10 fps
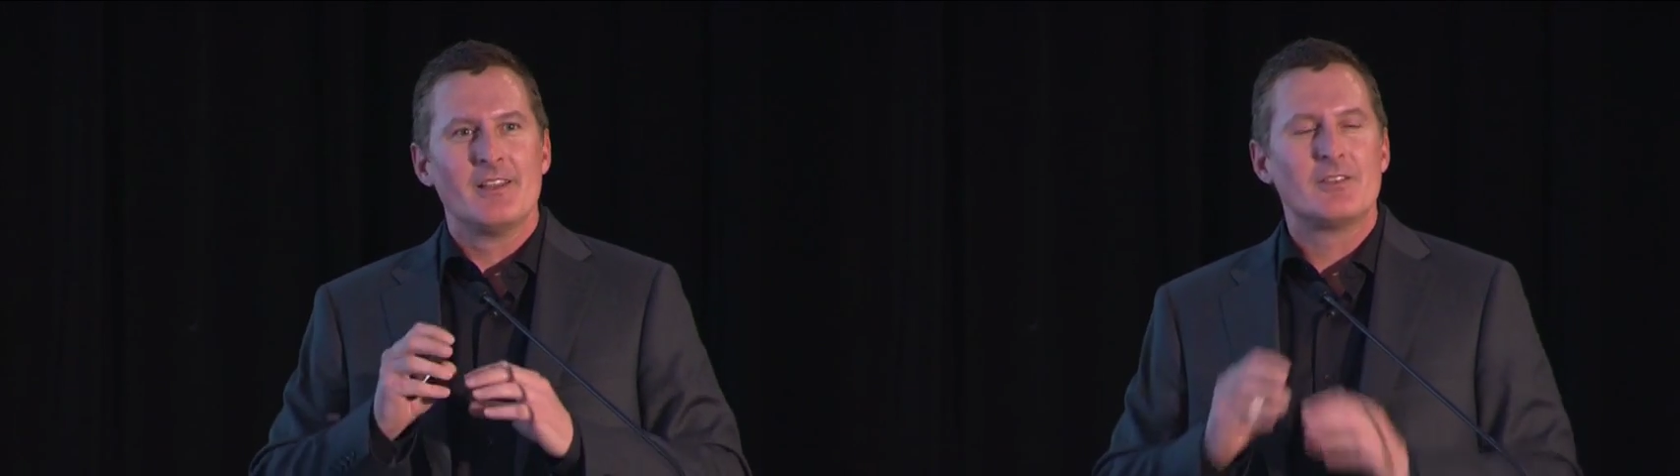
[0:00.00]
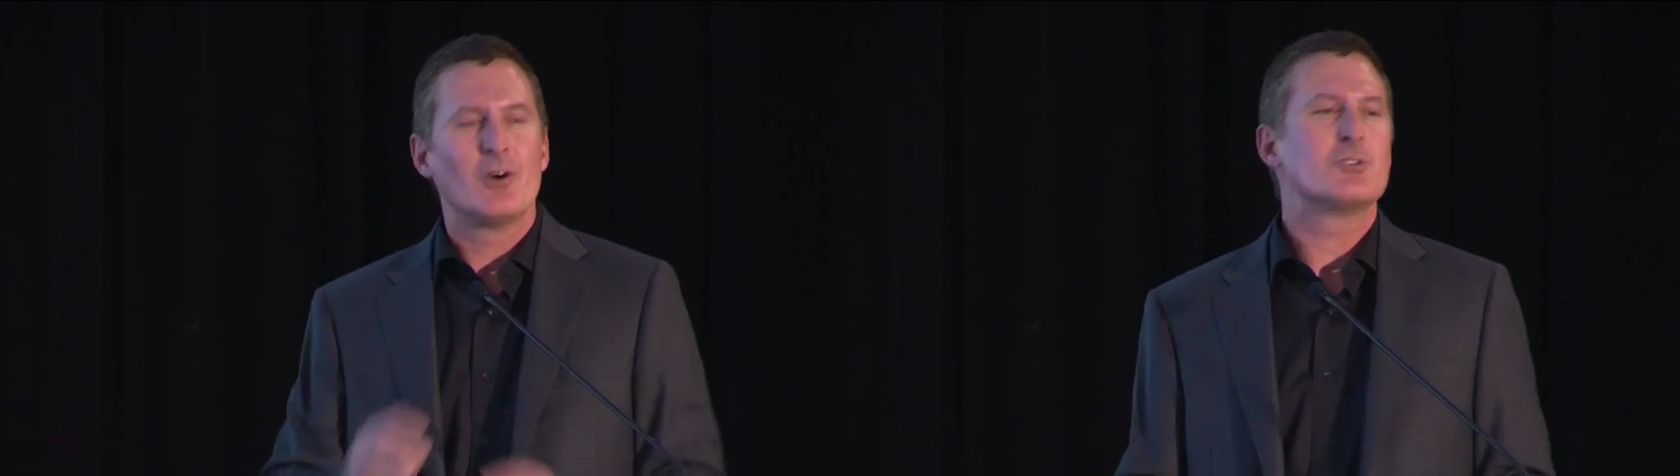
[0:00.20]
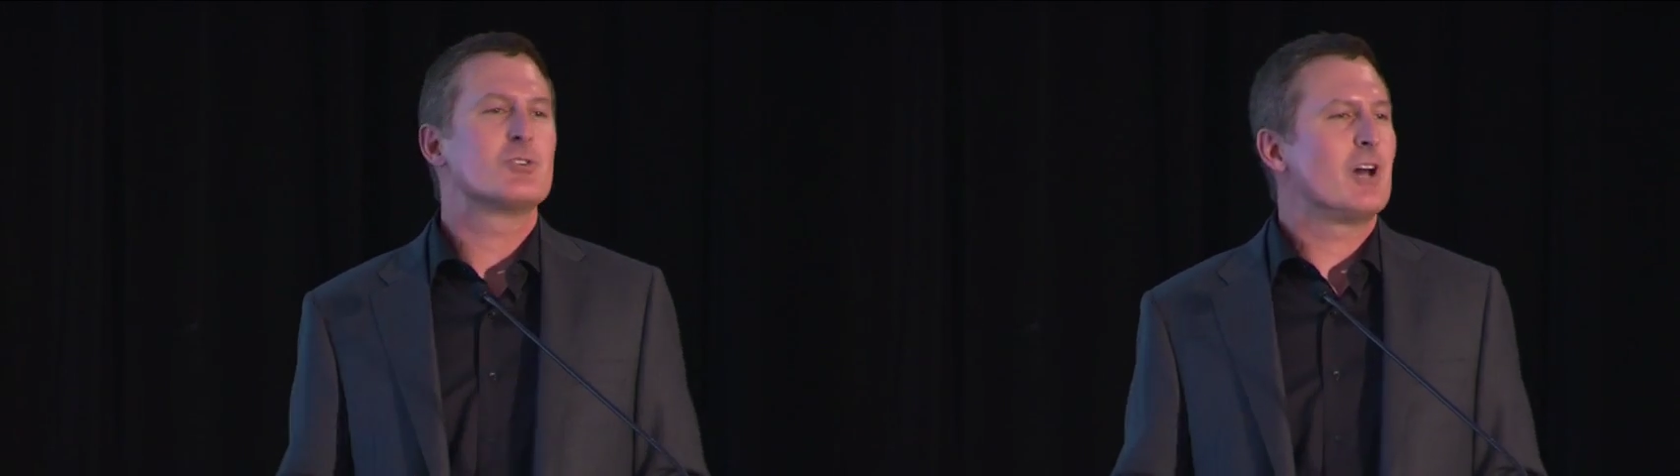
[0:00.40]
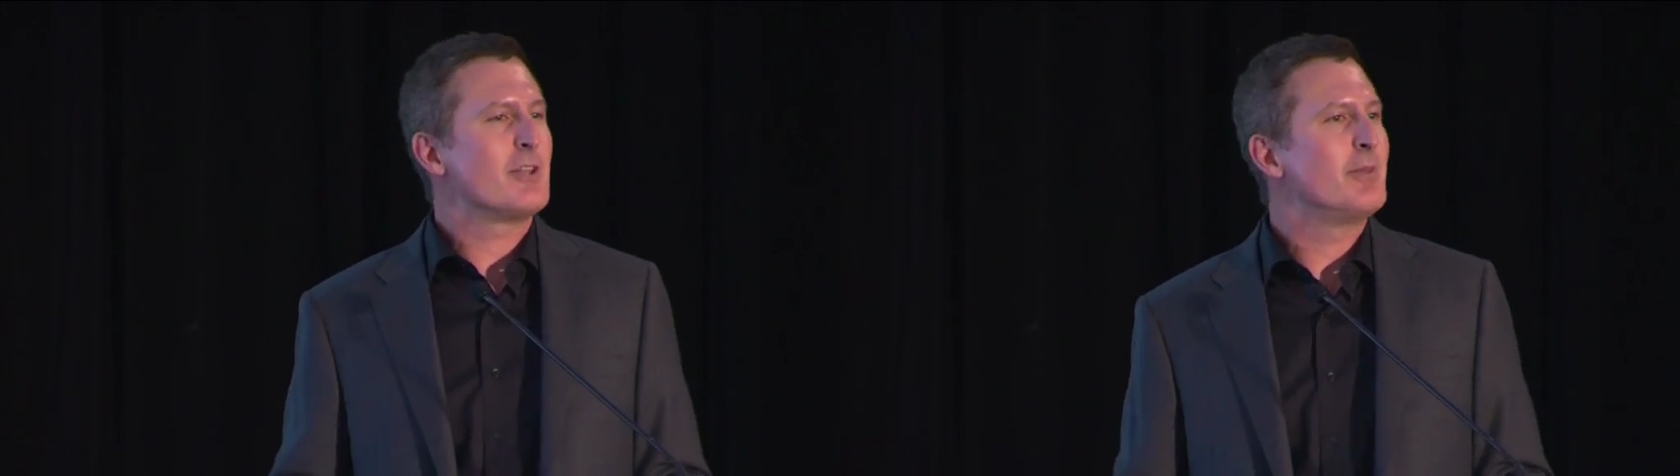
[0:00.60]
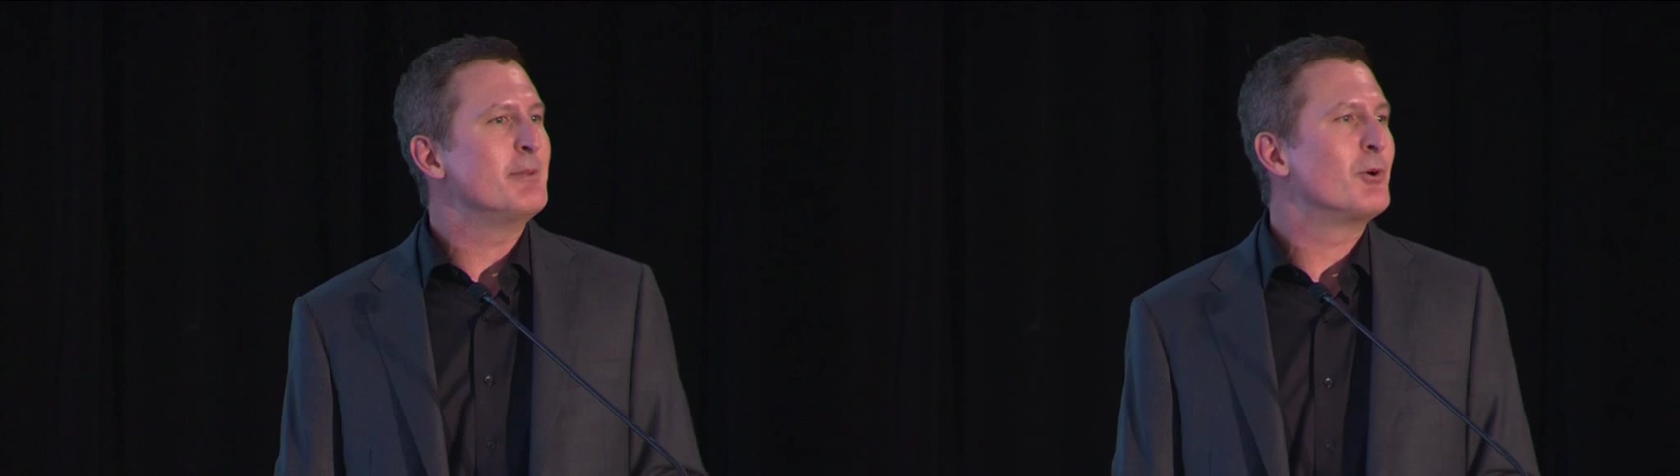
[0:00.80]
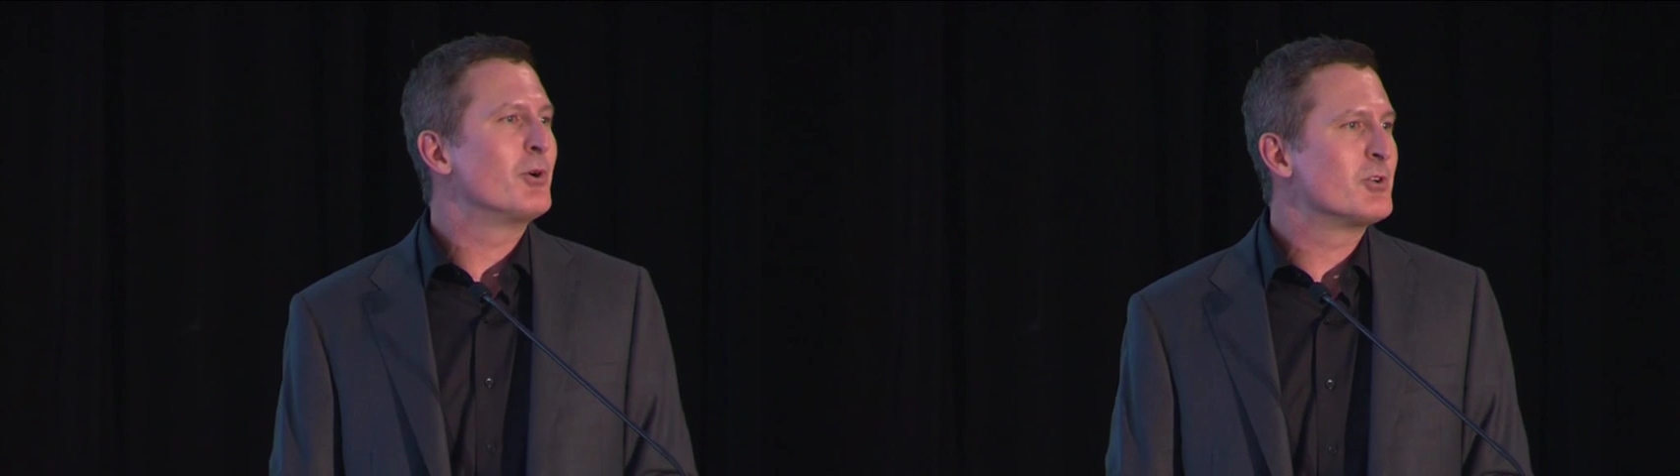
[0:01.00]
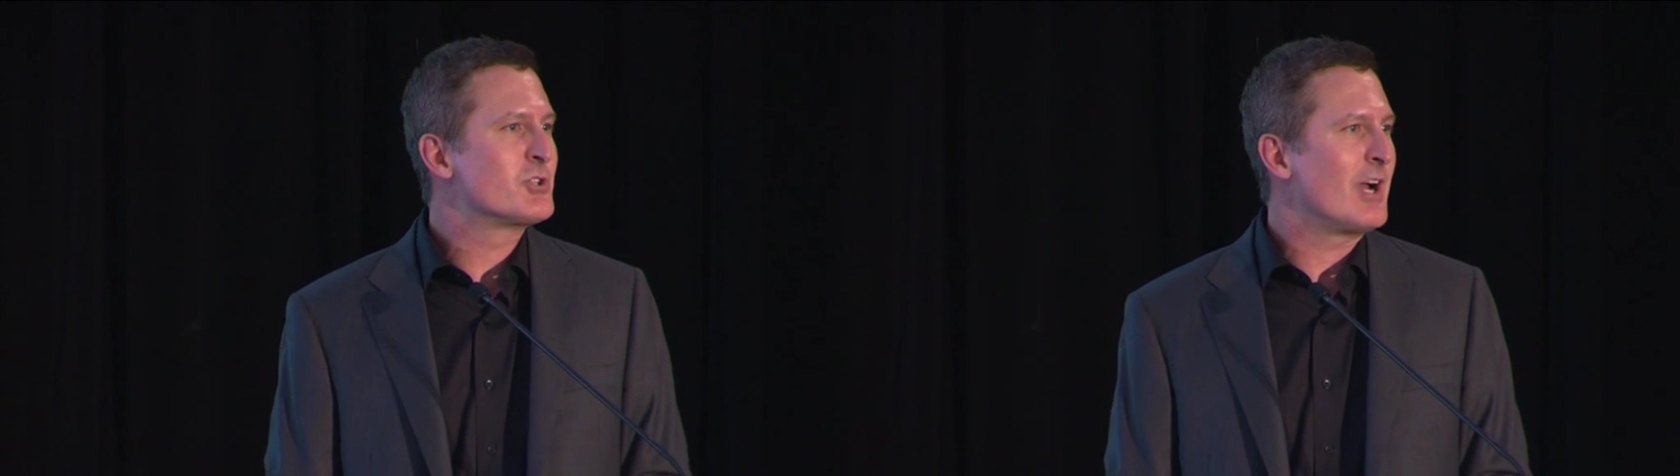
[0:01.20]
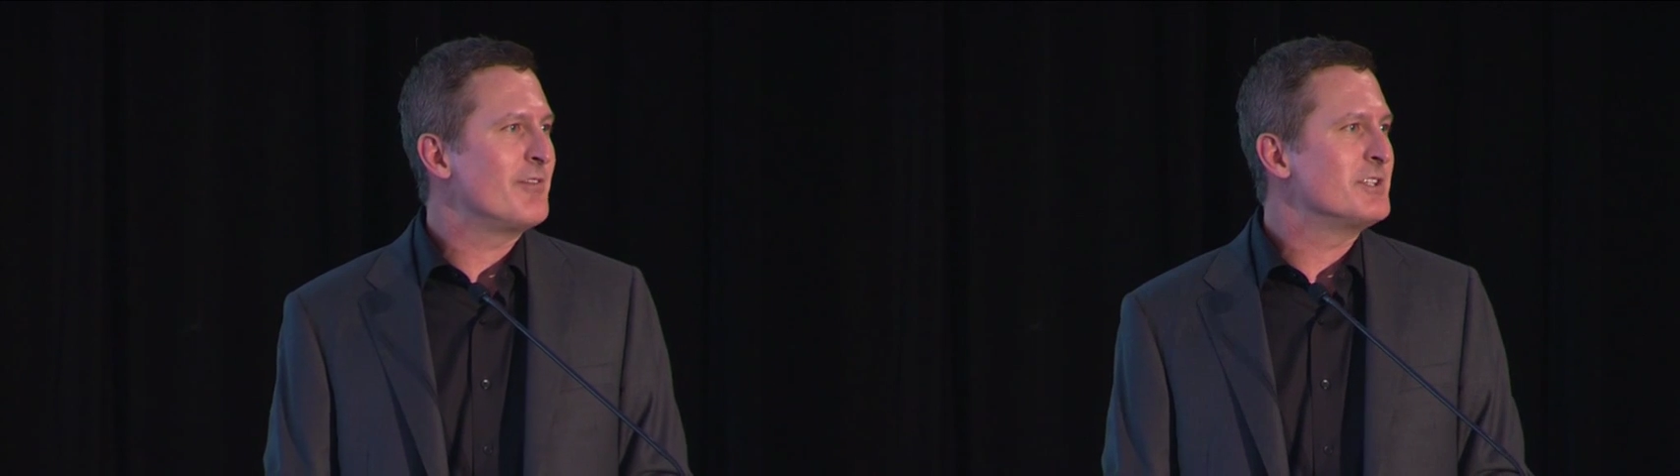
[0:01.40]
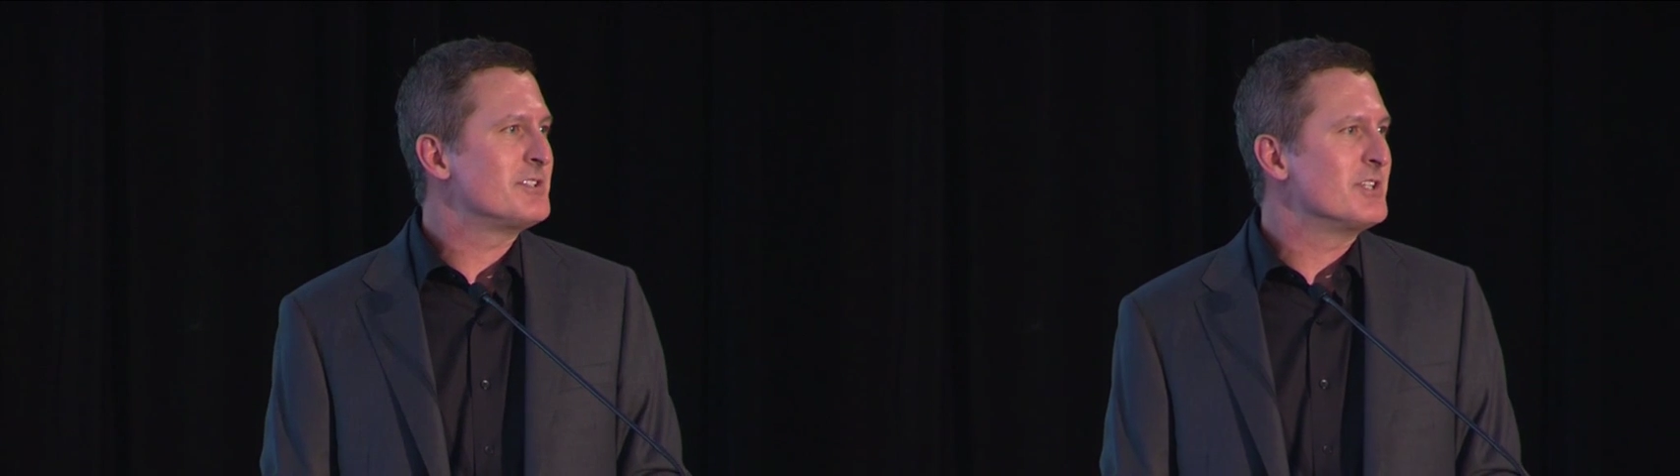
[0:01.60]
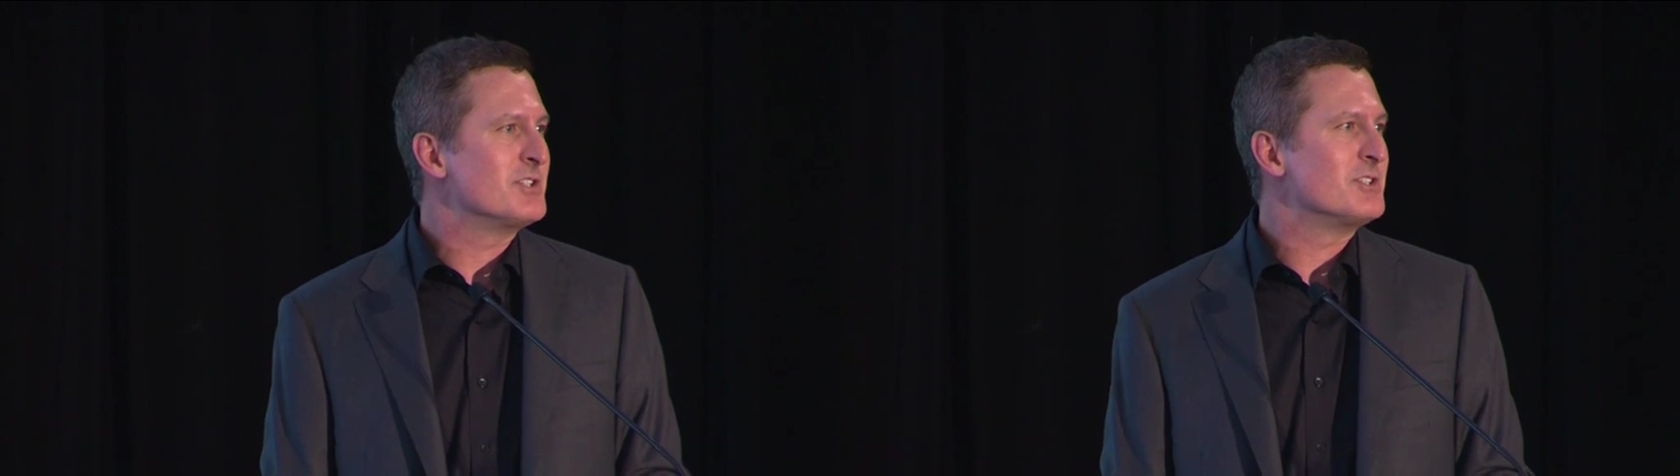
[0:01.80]
those are not the people who are driving
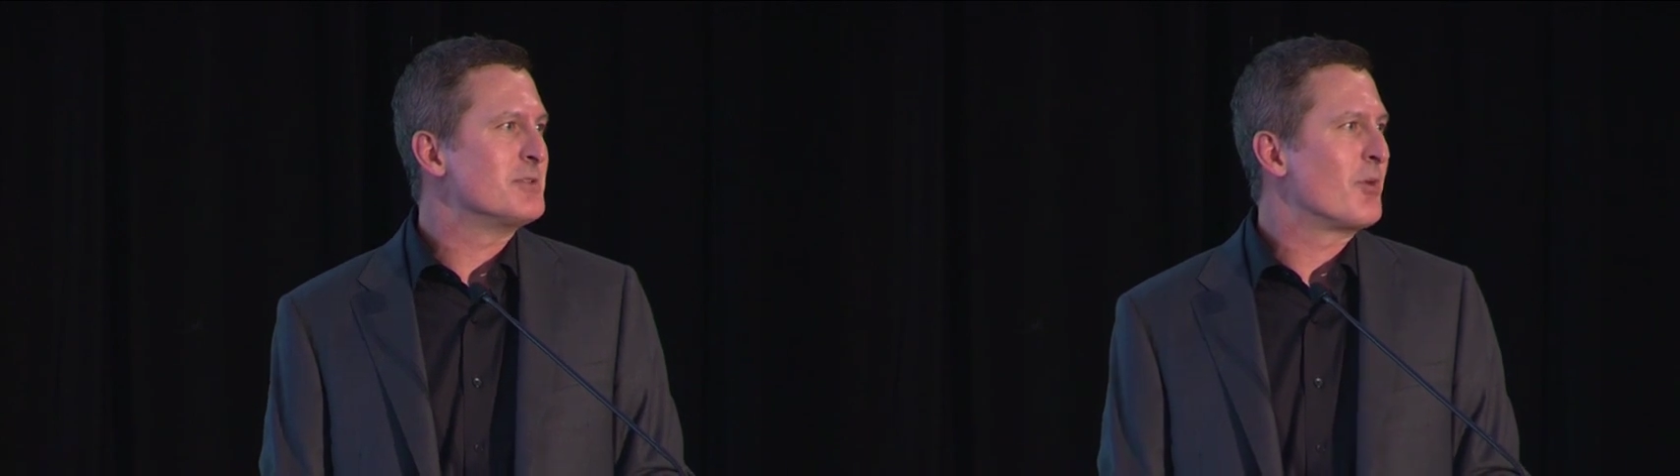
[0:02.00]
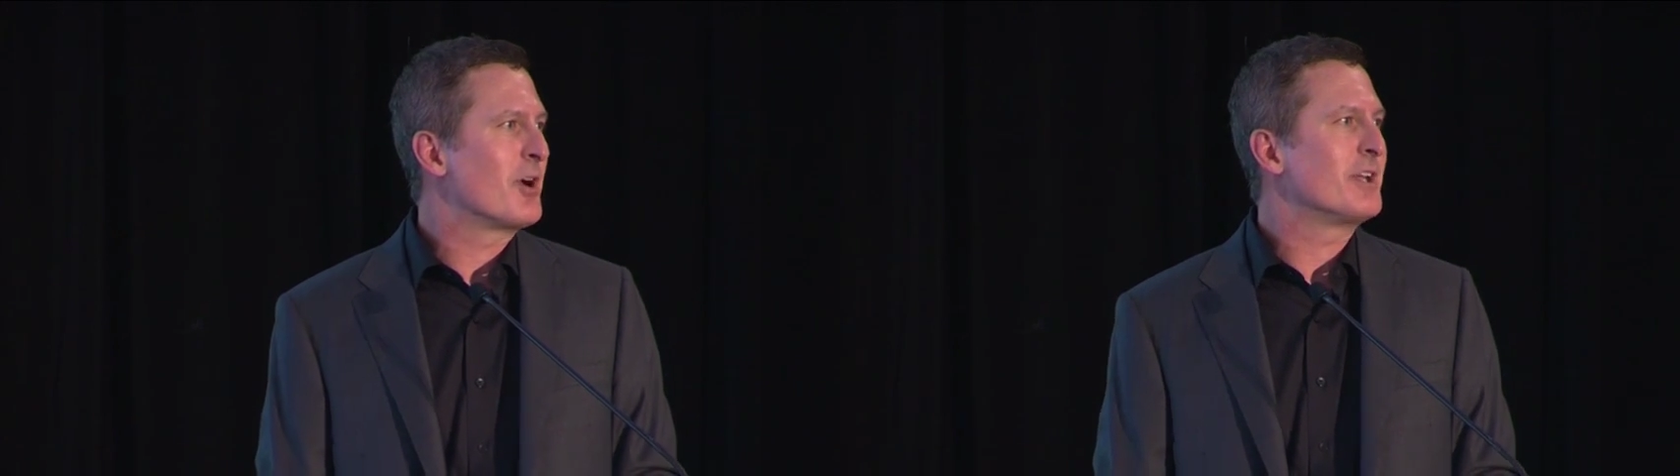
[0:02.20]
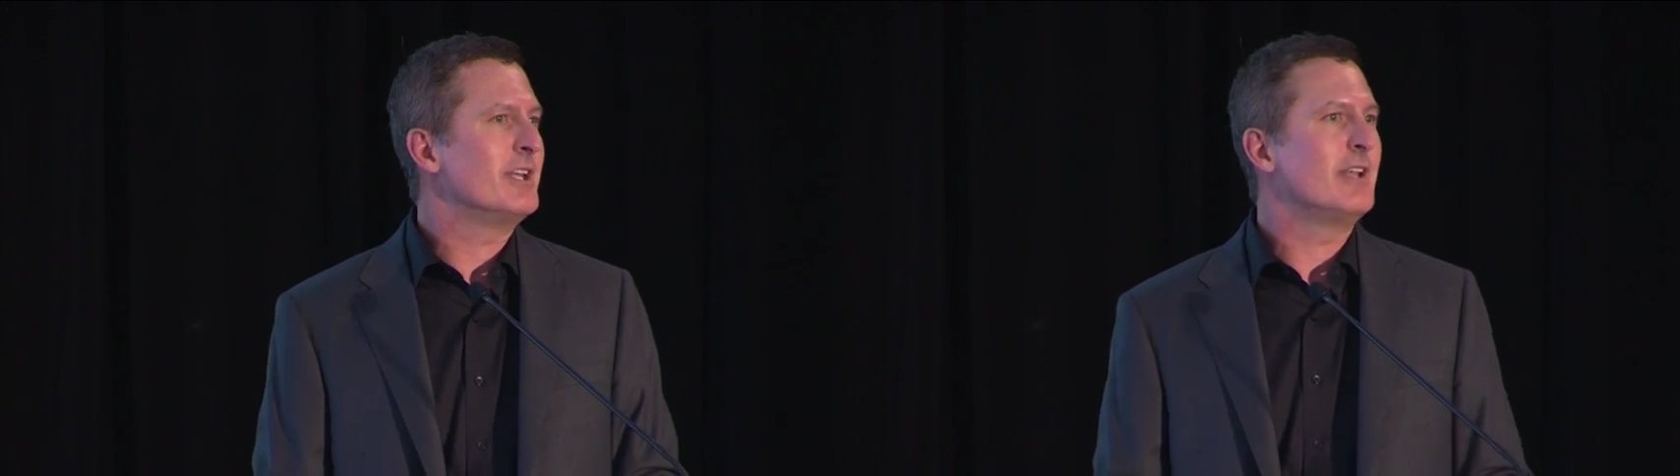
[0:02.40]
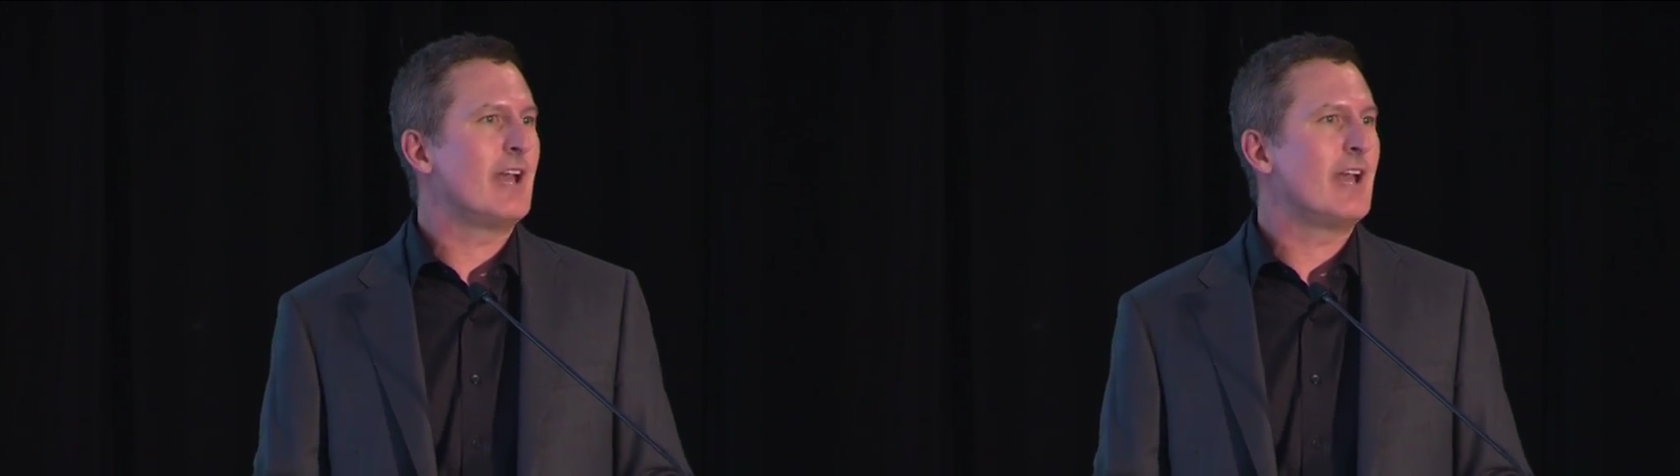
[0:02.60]
decisions in marketing,